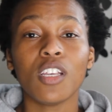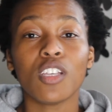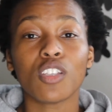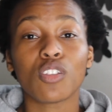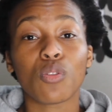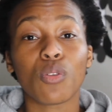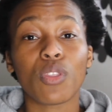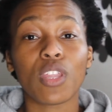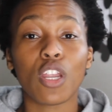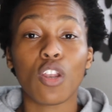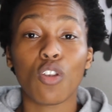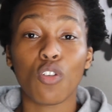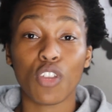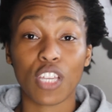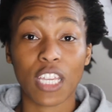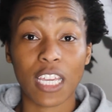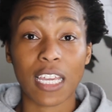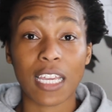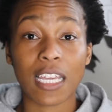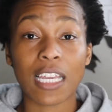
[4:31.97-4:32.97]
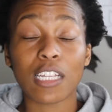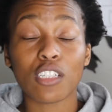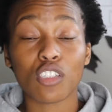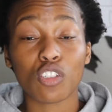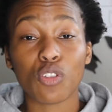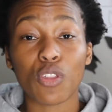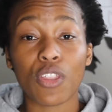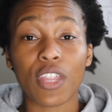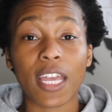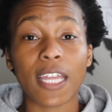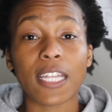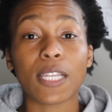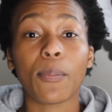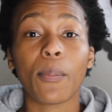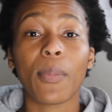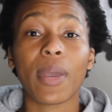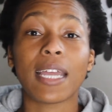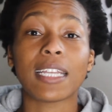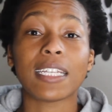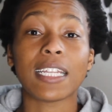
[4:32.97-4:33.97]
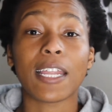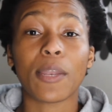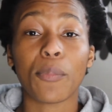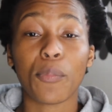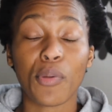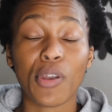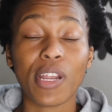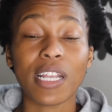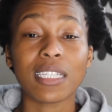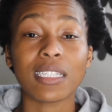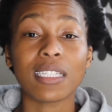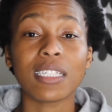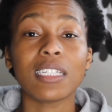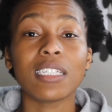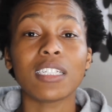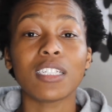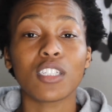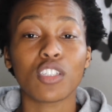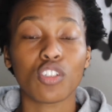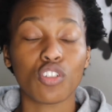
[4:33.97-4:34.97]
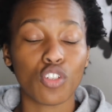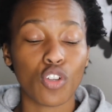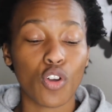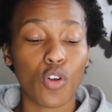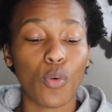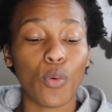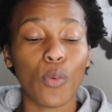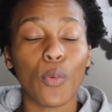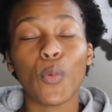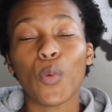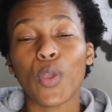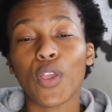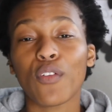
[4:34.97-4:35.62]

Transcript: So they're looking into that. But at present, no,